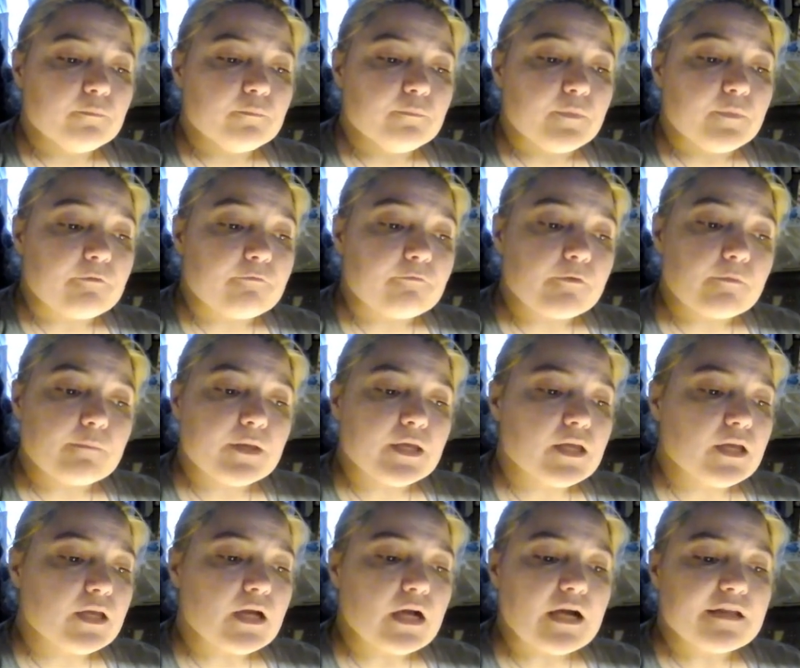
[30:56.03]
But for
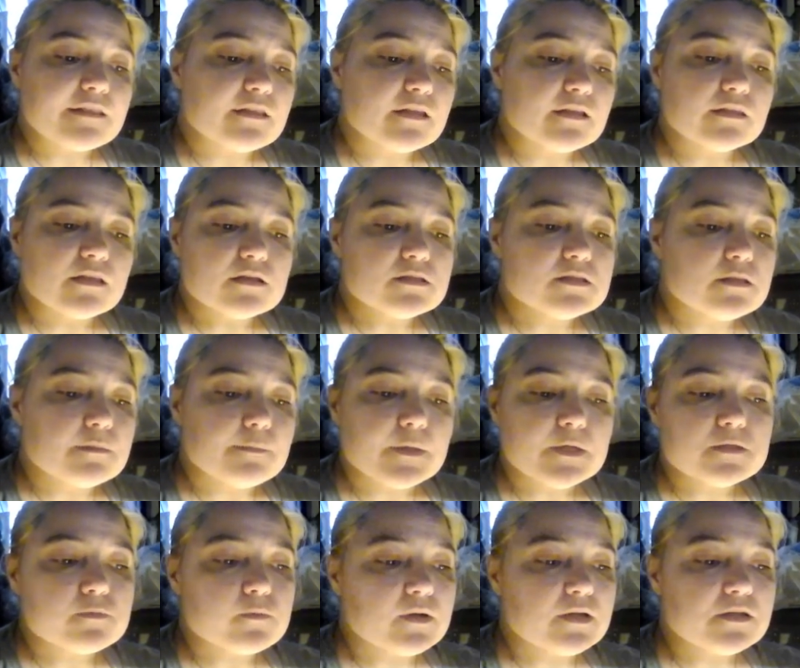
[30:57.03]
me, I think that's the
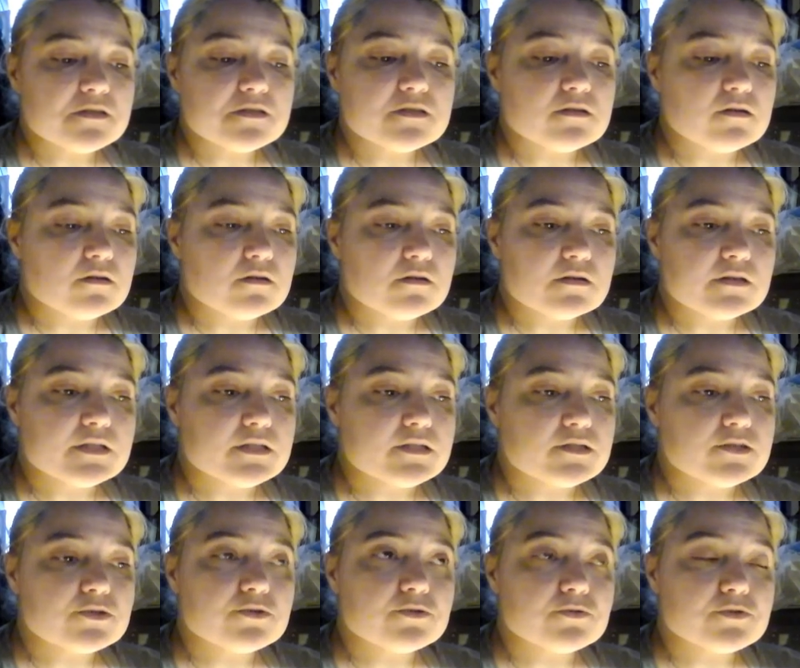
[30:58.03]
best way to start
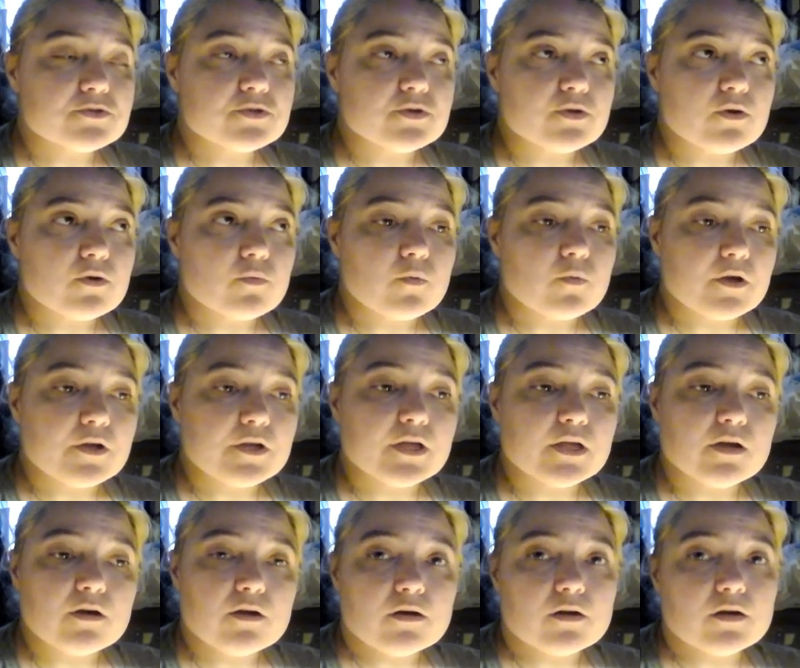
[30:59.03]
is to start
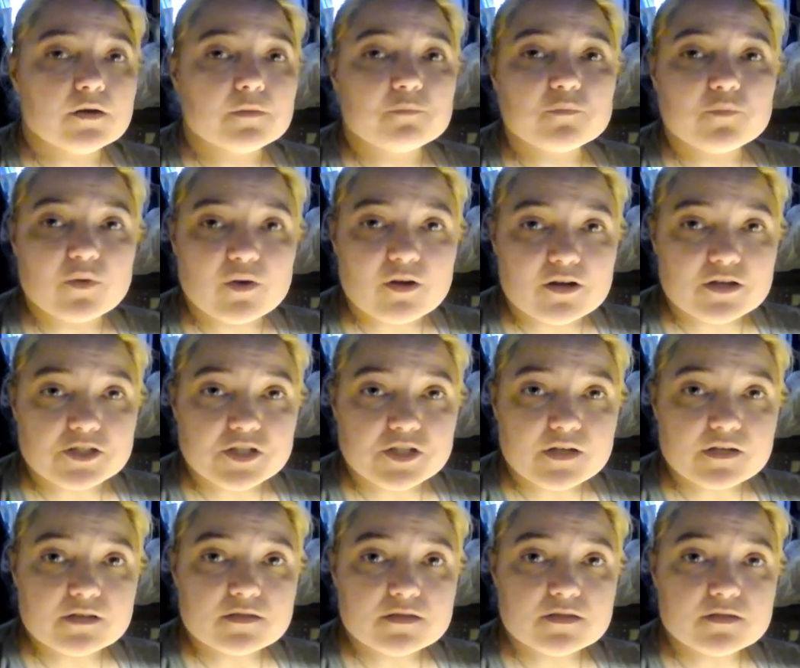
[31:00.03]
working on
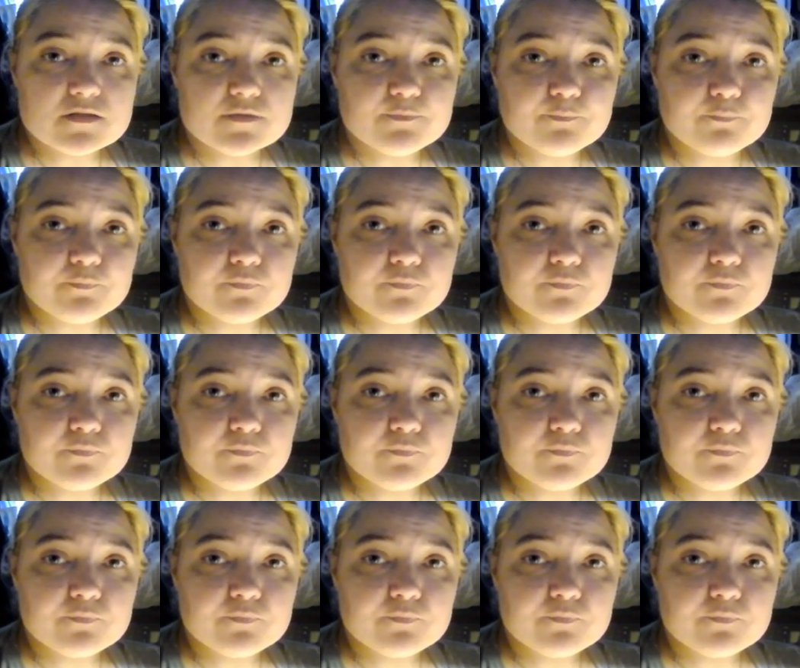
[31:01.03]
projects.